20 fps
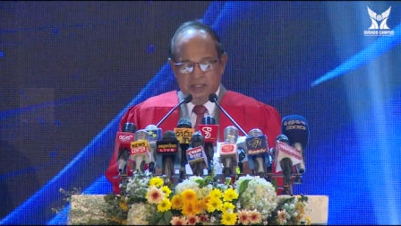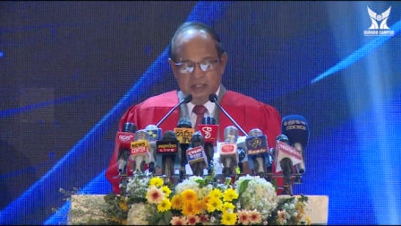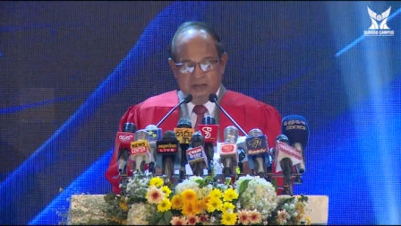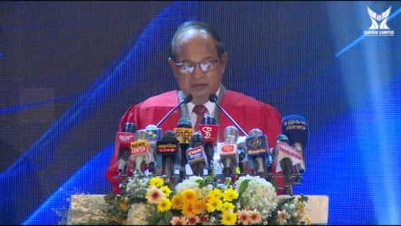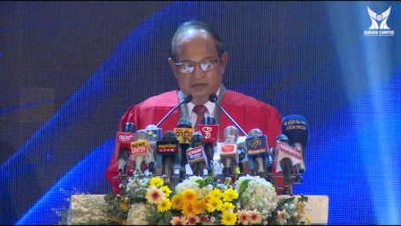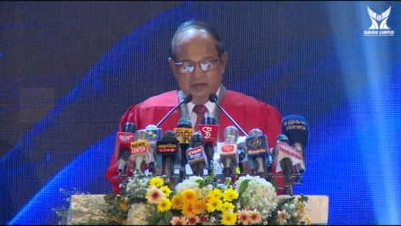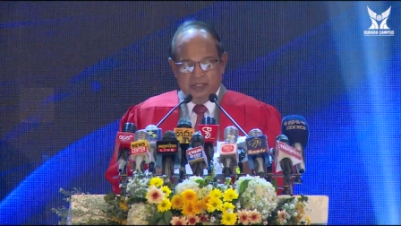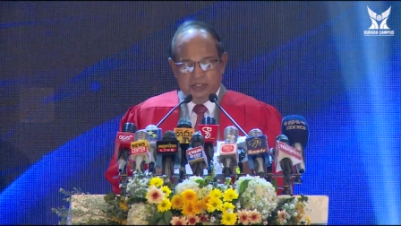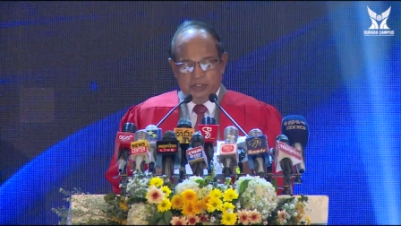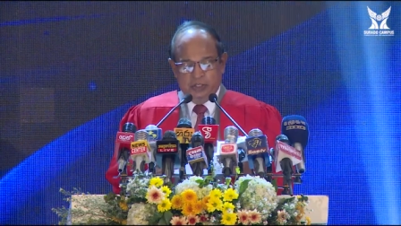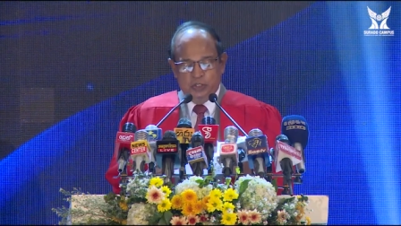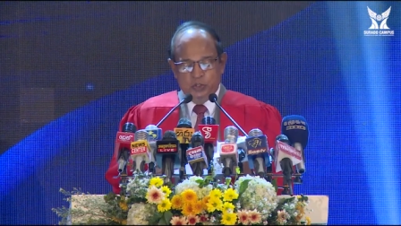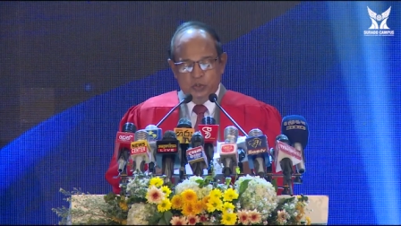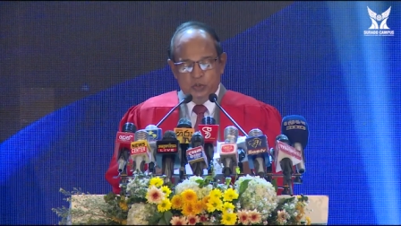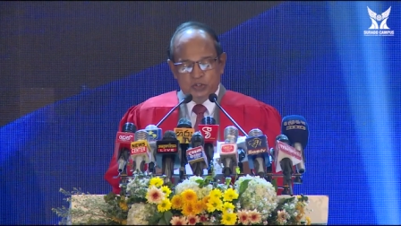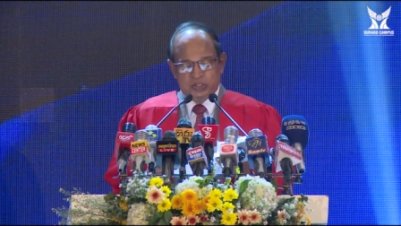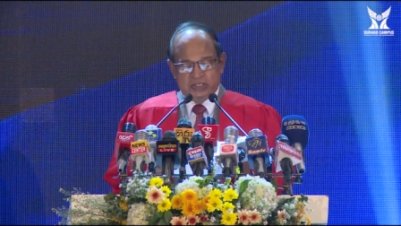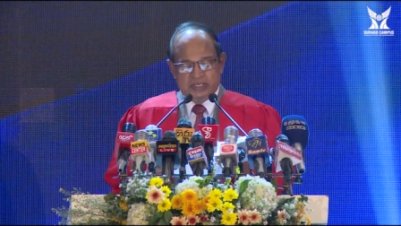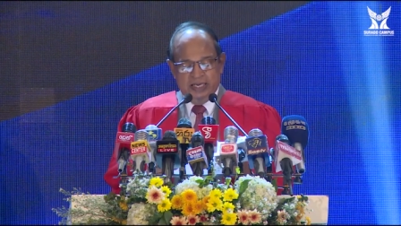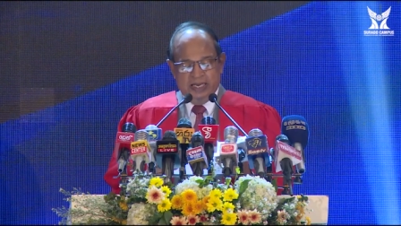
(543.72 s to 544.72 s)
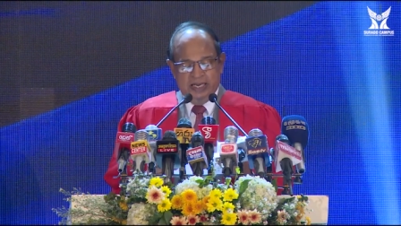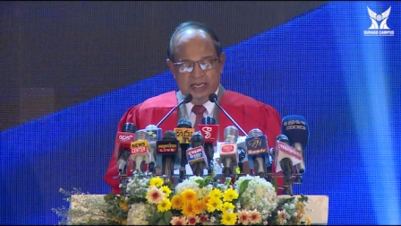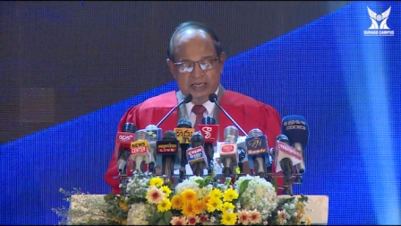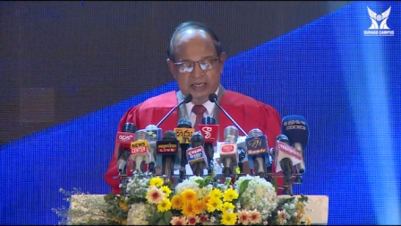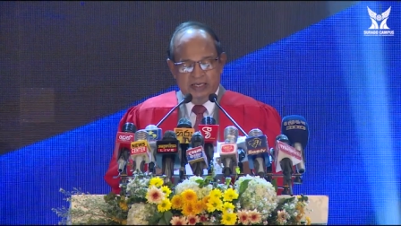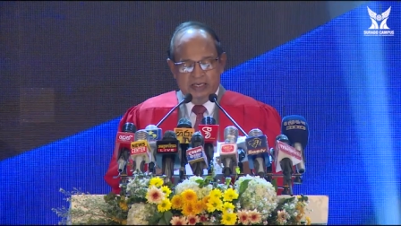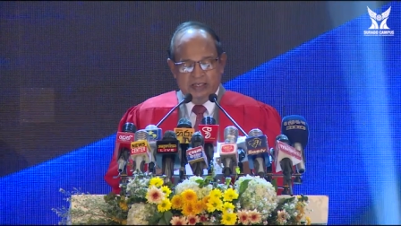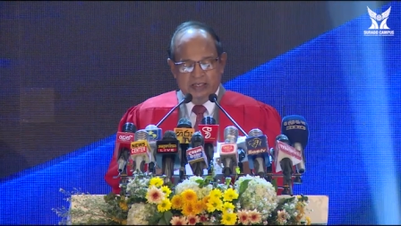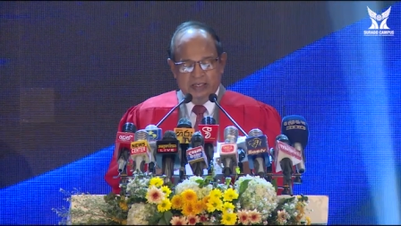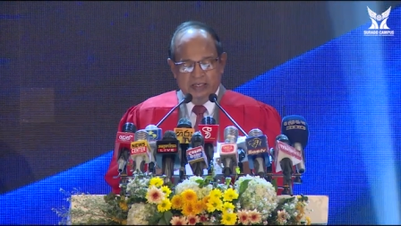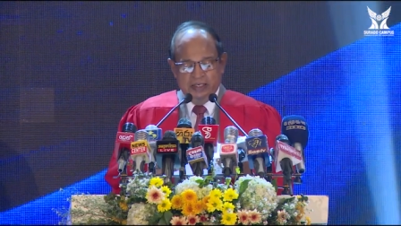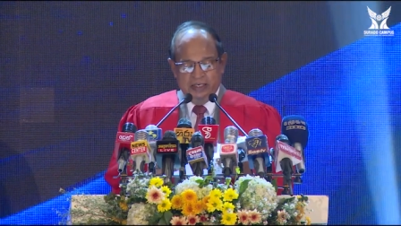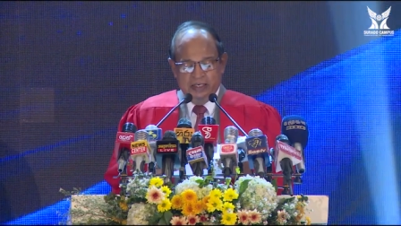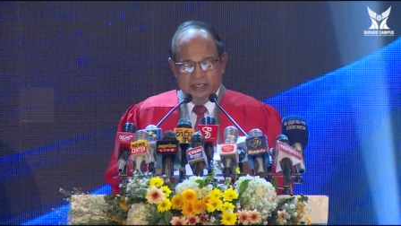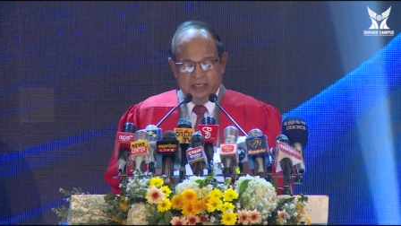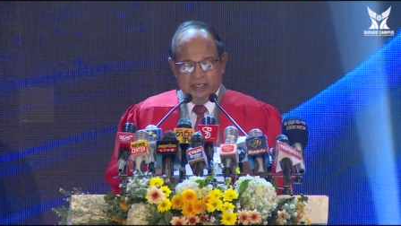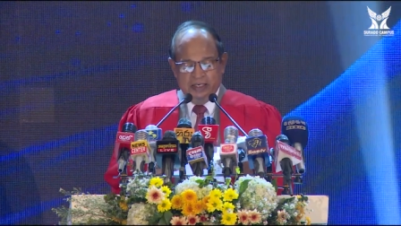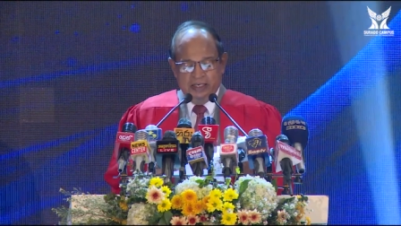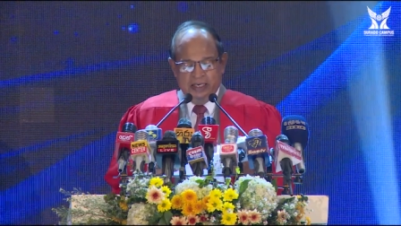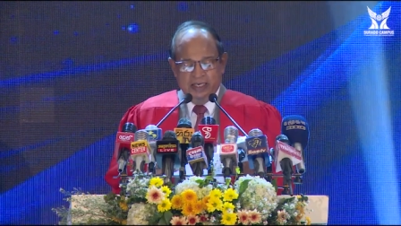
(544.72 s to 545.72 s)
with EU standard
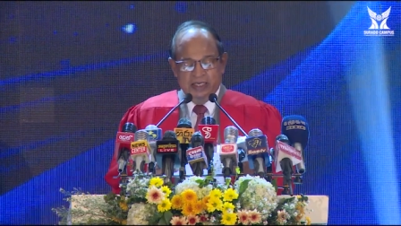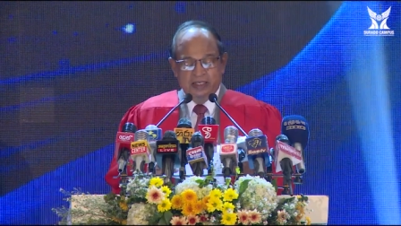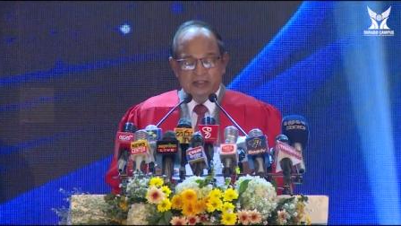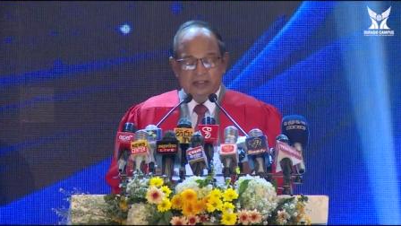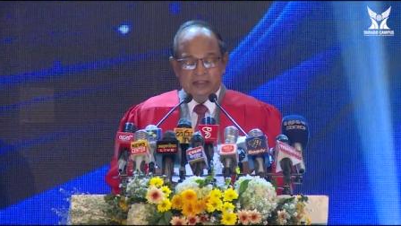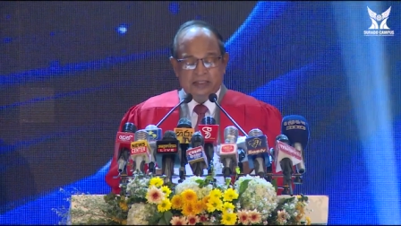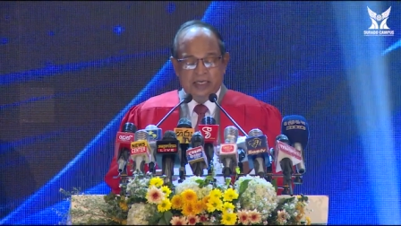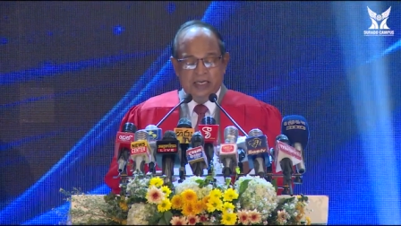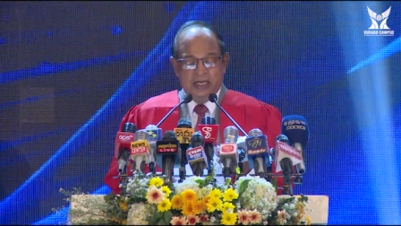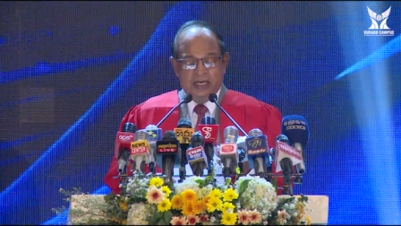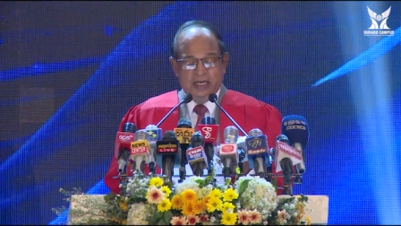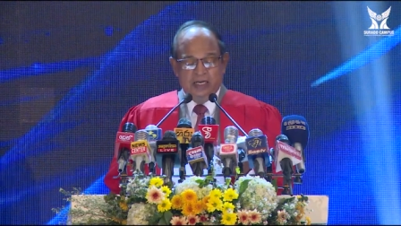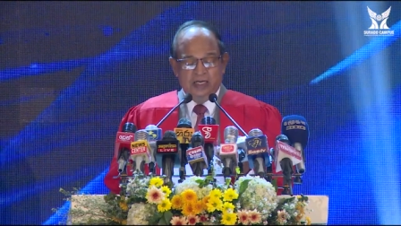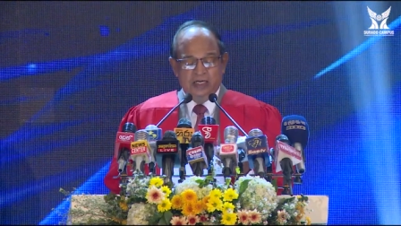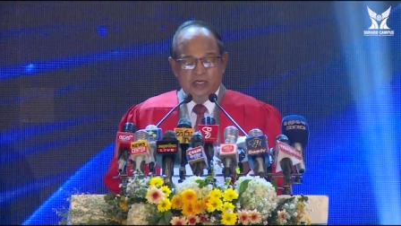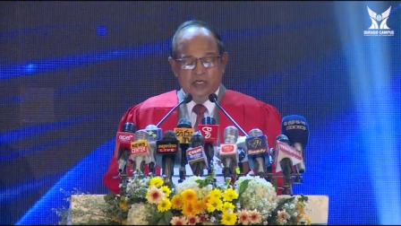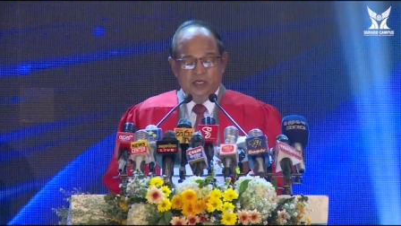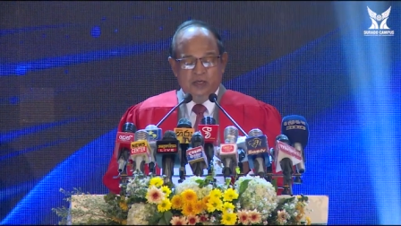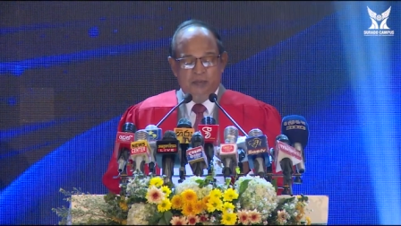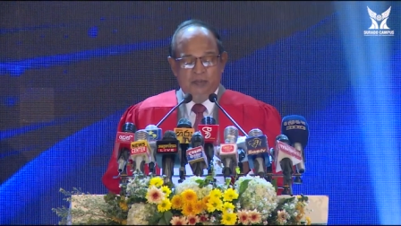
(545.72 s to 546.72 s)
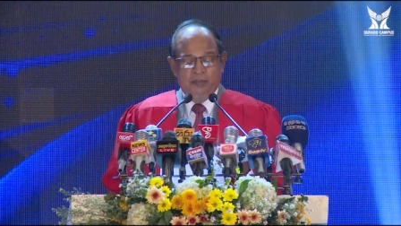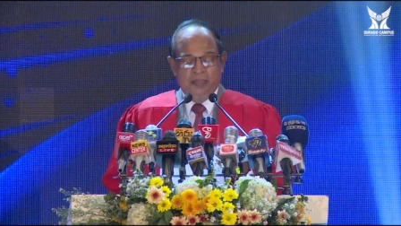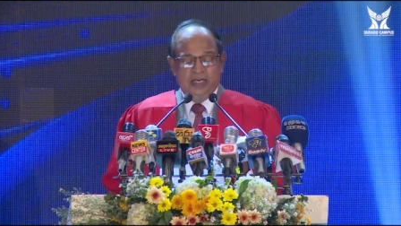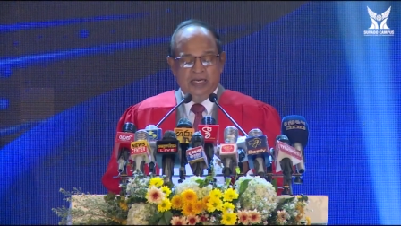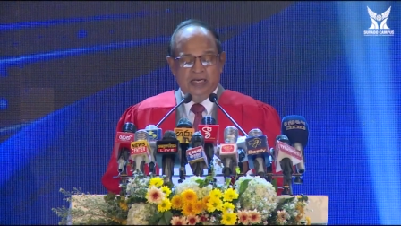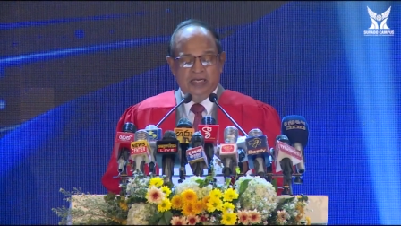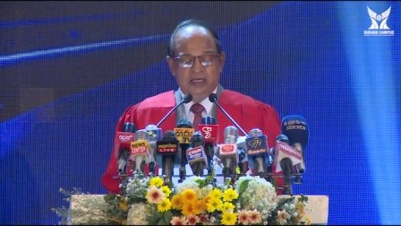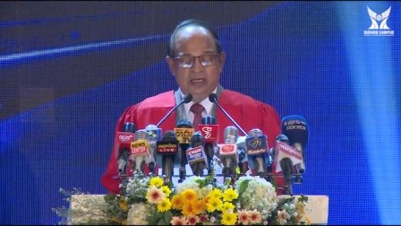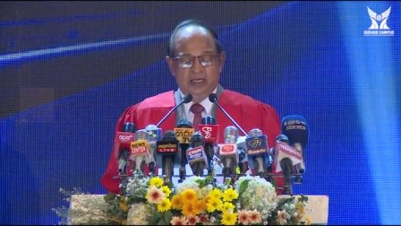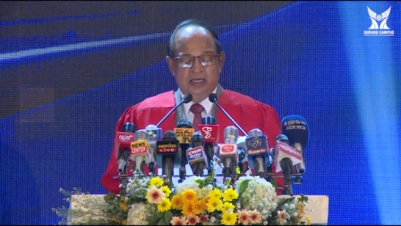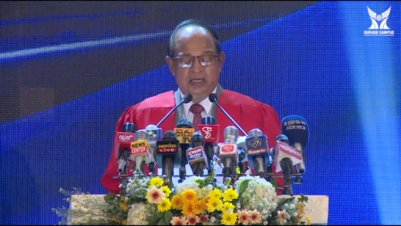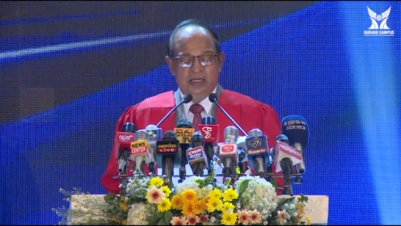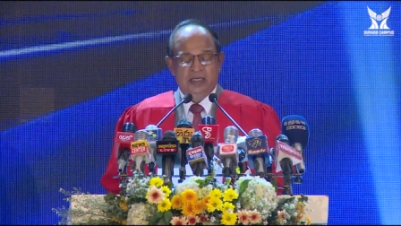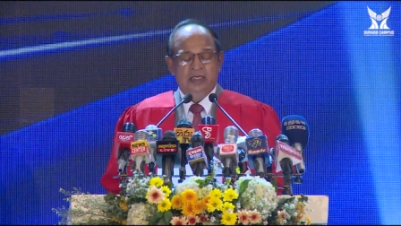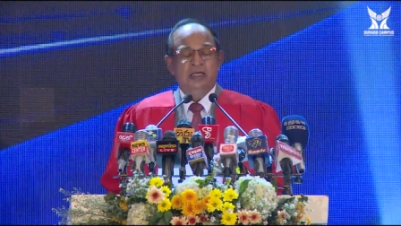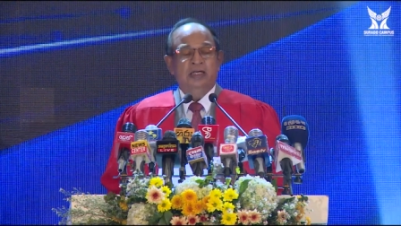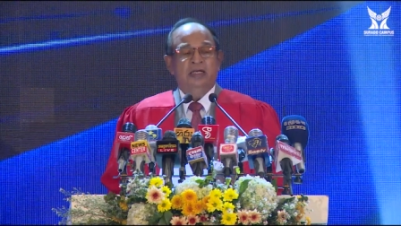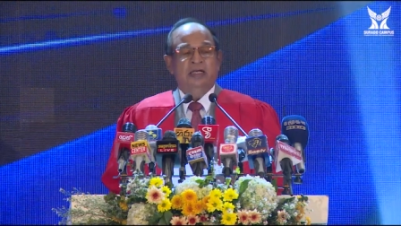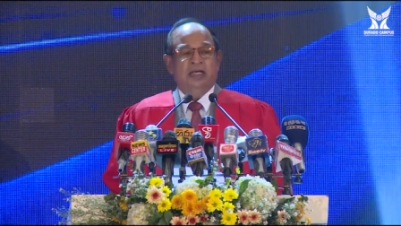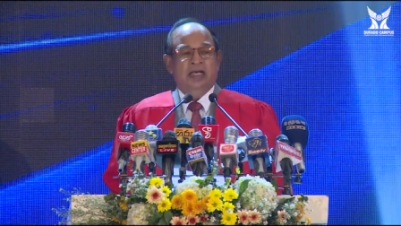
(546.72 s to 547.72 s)
in healthcare, mainly
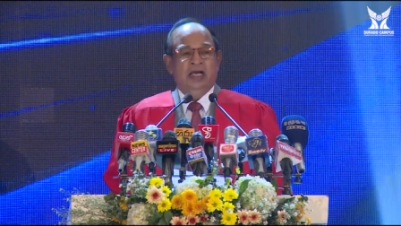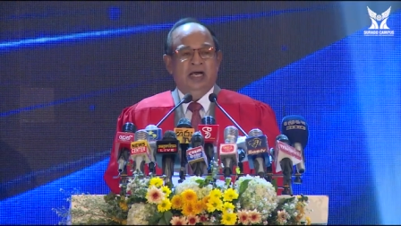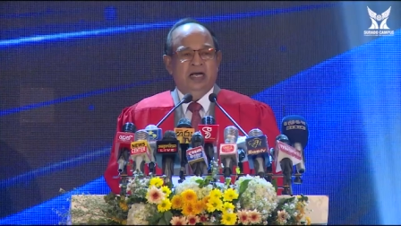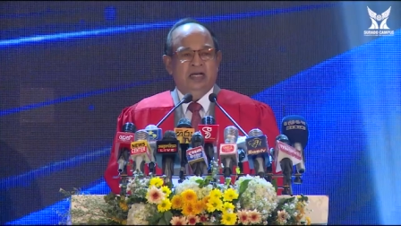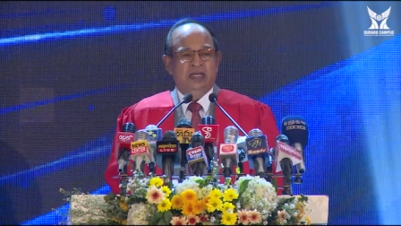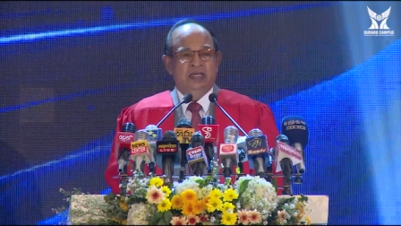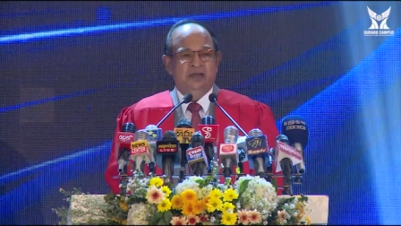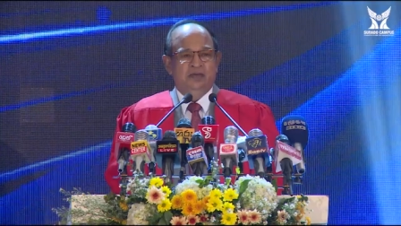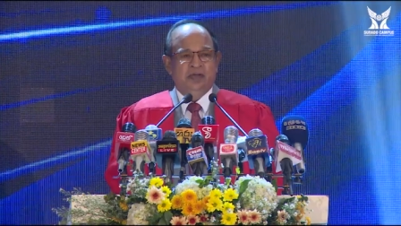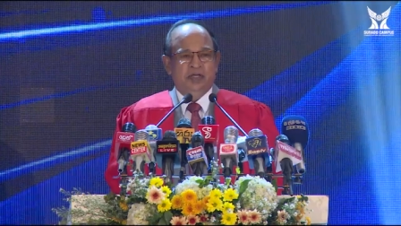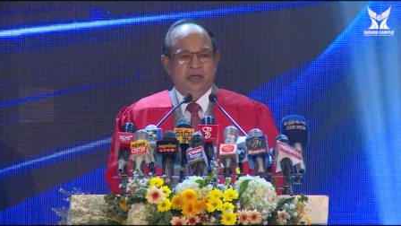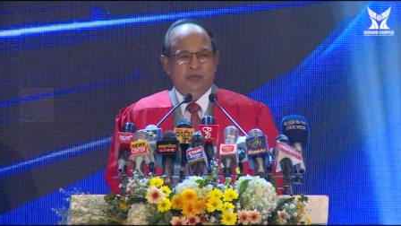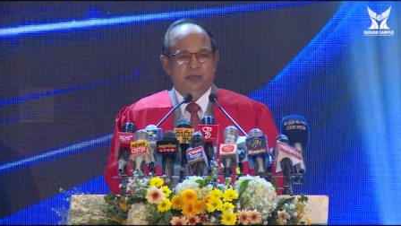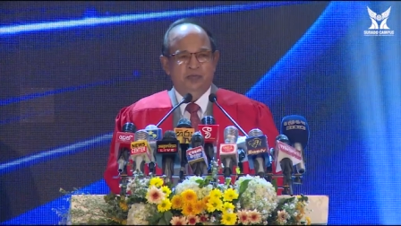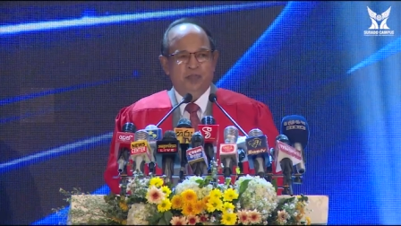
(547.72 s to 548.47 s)
caregiving.